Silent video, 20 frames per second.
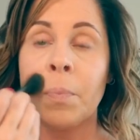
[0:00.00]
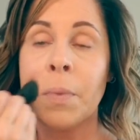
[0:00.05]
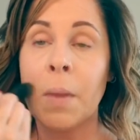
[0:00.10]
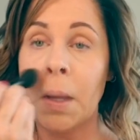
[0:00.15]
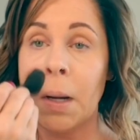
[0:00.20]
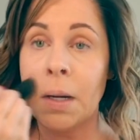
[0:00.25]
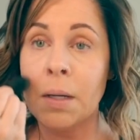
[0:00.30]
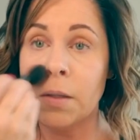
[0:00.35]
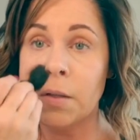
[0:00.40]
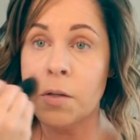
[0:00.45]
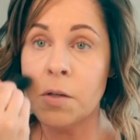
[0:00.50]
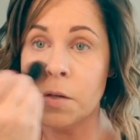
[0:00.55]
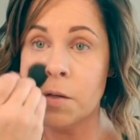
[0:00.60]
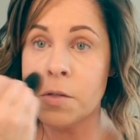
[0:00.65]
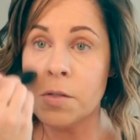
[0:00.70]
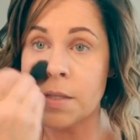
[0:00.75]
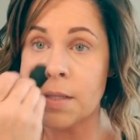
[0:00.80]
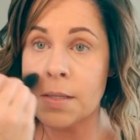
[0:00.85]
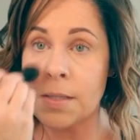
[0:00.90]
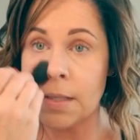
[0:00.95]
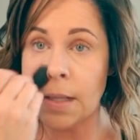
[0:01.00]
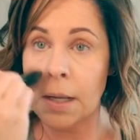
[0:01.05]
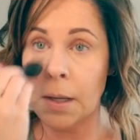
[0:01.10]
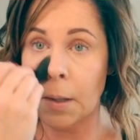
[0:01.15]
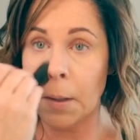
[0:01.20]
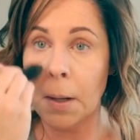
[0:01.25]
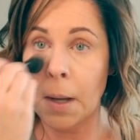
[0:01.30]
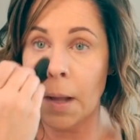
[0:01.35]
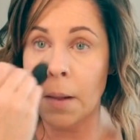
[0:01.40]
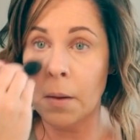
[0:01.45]
And I do use this
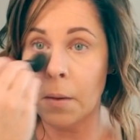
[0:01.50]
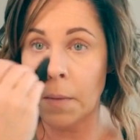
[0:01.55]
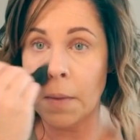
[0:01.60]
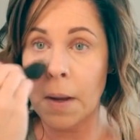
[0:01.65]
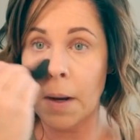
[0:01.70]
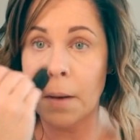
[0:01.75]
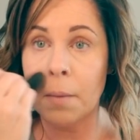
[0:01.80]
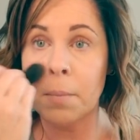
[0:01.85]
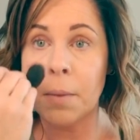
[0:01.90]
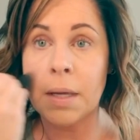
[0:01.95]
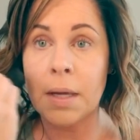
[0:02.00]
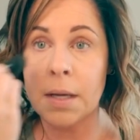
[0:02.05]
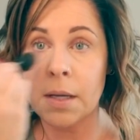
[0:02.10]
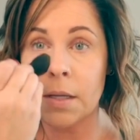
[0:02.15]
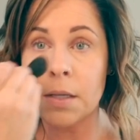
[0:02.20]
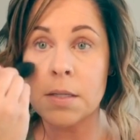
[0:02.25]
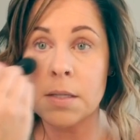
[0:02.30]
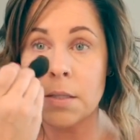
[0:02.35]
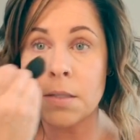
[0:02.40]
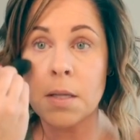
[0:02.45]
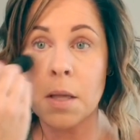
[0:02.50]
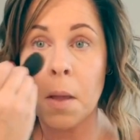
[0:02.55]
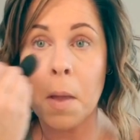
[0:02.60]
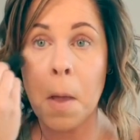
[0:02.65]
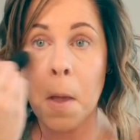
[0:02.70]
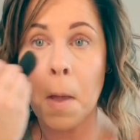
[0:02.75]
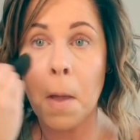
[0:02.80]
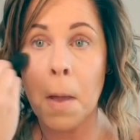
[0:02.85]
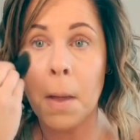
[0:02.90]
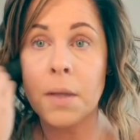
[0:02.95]
lighter color there because
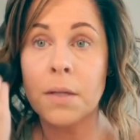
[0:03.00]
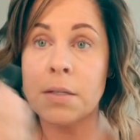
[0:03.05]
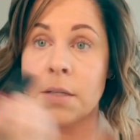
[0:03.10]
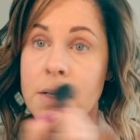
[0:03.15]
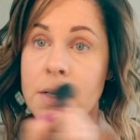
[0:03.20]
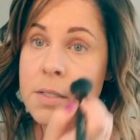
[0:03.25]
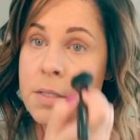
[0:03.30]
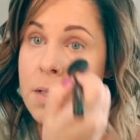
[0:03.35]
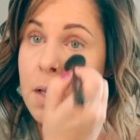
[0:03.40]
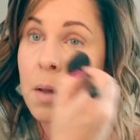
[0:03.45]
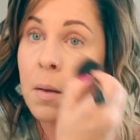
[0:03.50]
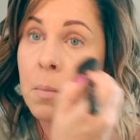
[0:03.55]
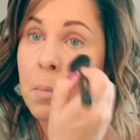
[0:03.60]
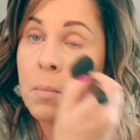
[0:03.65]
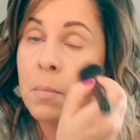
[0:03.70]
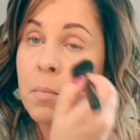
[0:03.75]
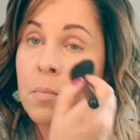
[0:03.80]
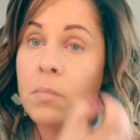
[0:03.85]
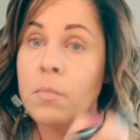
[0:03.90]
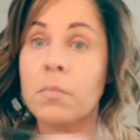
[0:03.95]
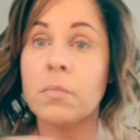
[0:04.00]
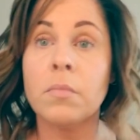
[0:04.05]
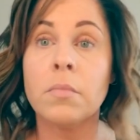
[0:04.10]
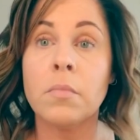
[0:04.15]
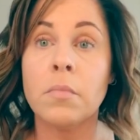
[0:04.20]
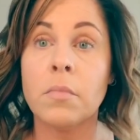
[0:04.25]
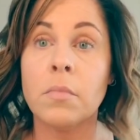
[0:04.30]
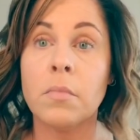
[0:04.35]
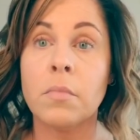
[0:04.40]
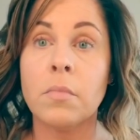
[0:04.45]
it does help
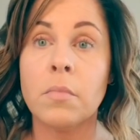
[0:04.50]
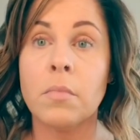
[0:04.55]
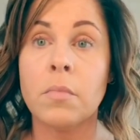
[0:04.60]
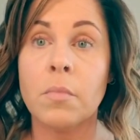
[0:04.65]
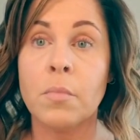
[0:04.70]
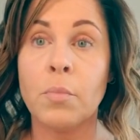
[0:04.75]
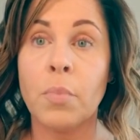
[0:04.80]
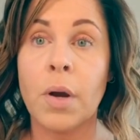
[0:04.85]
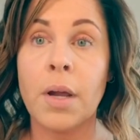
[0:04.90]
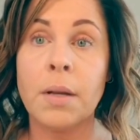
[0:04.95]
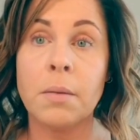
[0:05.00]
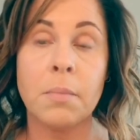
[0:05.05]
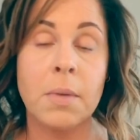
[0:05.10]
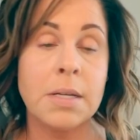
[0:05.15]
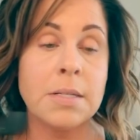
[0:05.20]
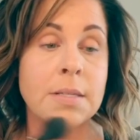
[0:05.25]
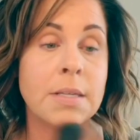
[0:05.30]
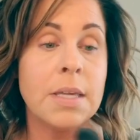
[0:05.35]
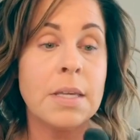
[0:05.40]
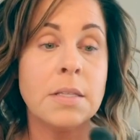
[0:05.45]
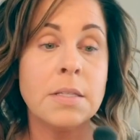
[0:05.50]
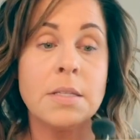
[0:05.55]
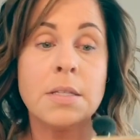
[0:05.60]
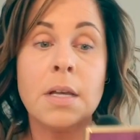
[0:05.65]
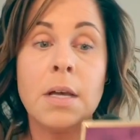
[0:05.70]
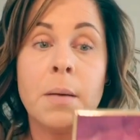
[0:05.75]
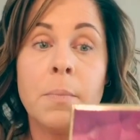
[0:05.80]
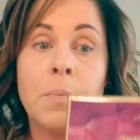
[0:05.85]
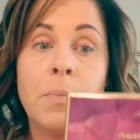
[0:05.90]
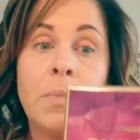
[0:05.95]
brighten my skin
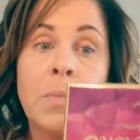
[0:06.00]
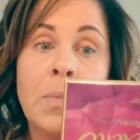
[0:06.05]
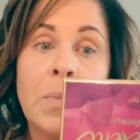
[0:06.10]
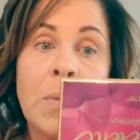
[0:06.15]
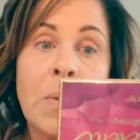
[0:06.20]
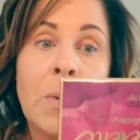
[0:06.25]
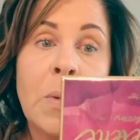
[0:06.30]
some